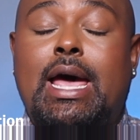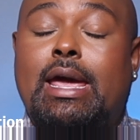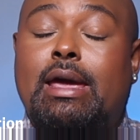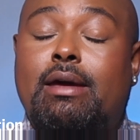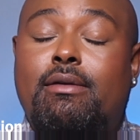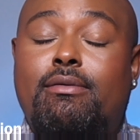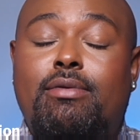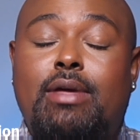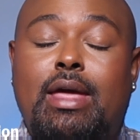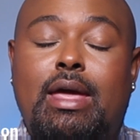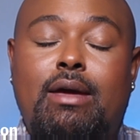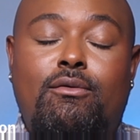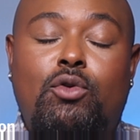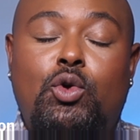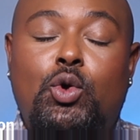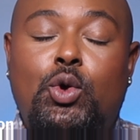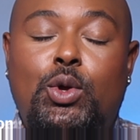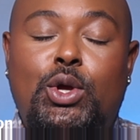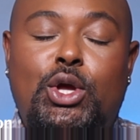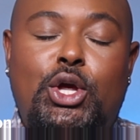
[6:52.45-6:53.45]
have
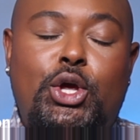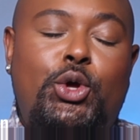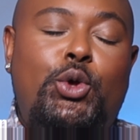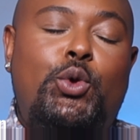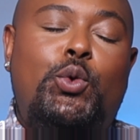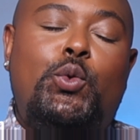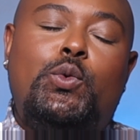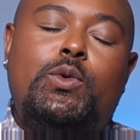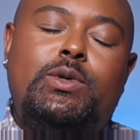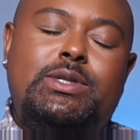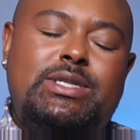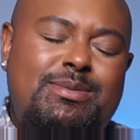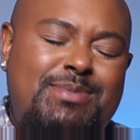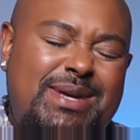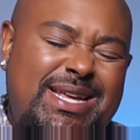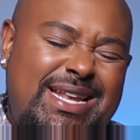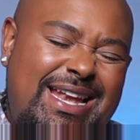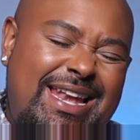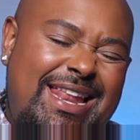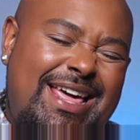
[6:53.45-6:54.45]
ever used in my
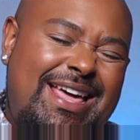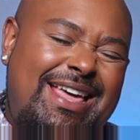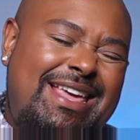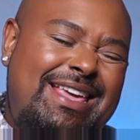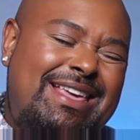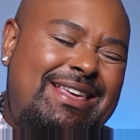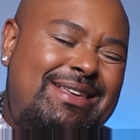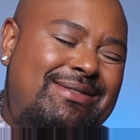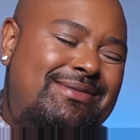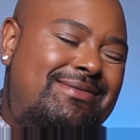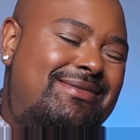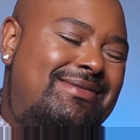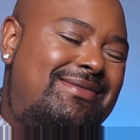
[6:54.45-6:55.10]
life.